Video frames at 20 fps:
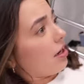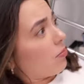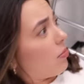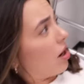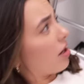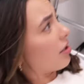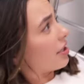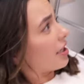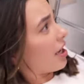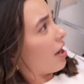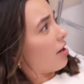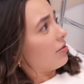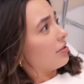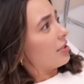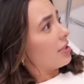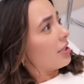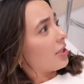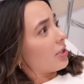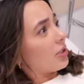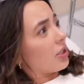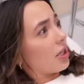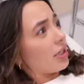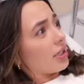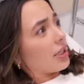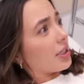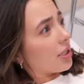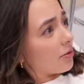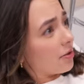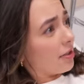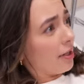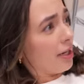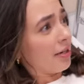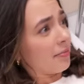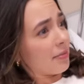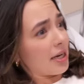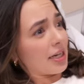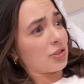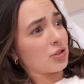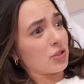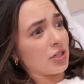Mario, you, you were in
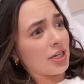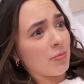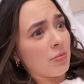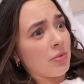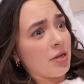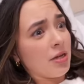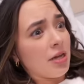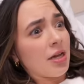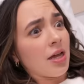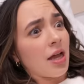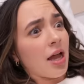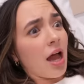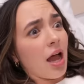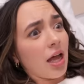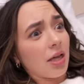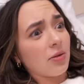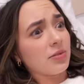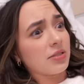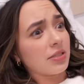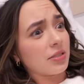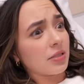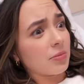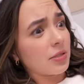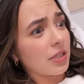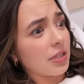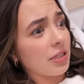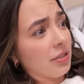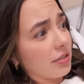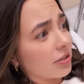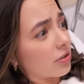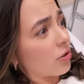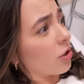my dream. I was in the